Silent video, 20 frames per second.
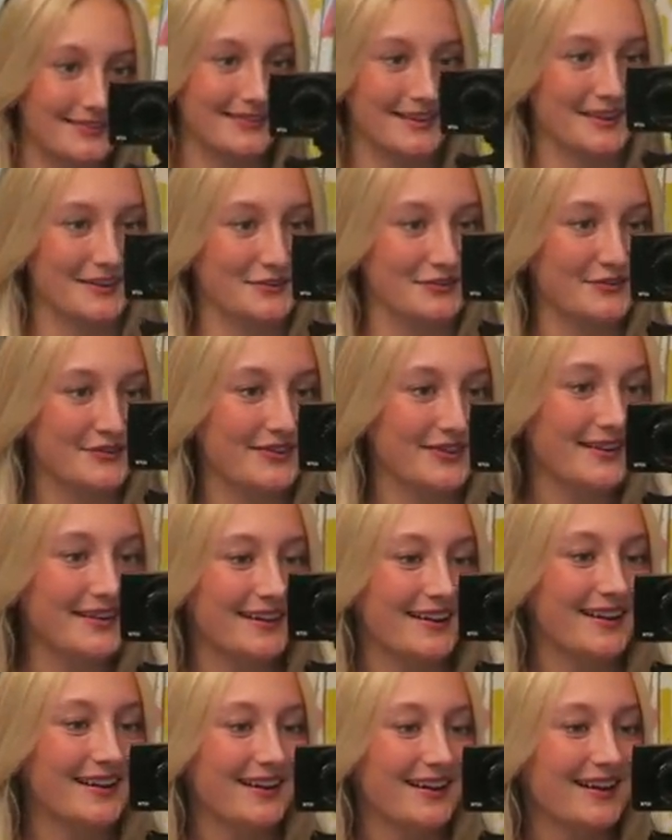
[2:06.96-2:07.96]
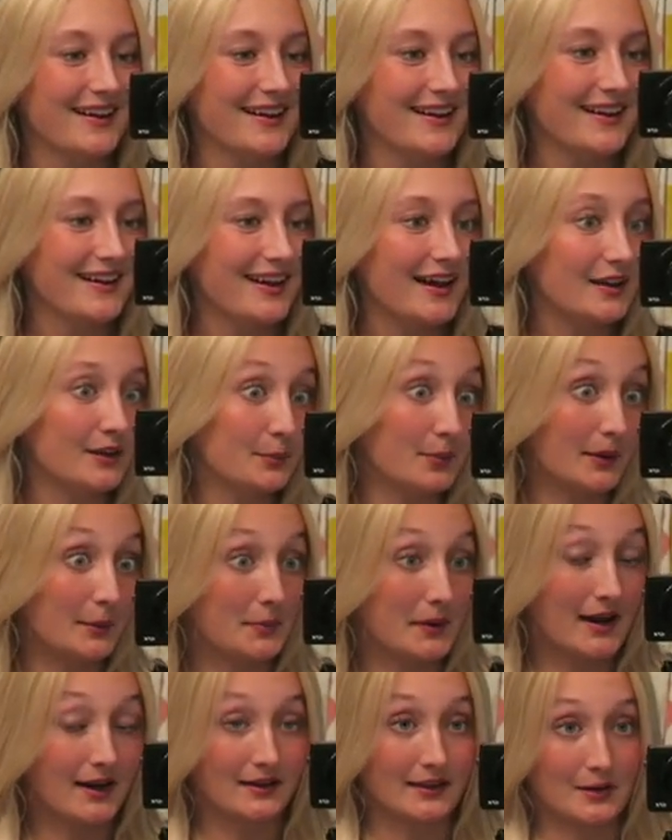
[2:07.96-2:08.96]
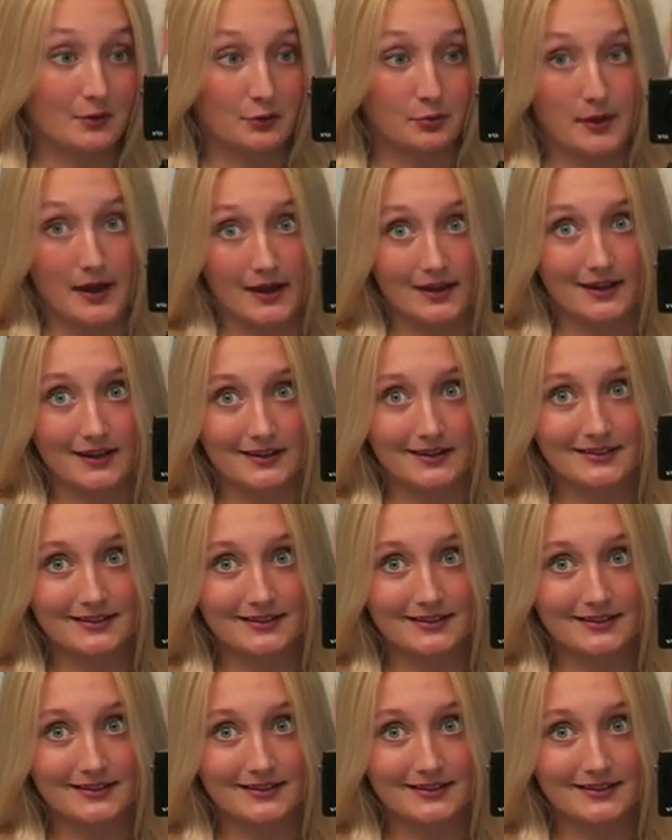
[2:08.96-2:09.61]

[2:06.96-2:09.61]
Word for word: stuff and the big bag that I was packing